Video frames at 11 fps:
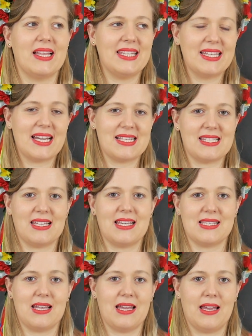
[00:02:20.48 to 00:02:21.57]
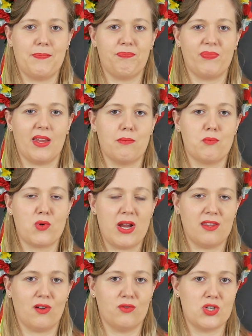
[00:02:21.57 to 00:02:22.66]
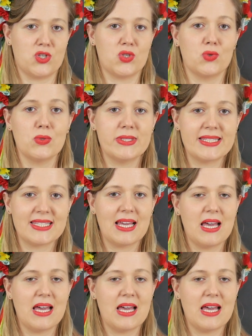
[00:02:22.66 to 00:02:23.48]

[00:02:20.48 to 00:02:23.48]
Adidas is the brand of the shoes.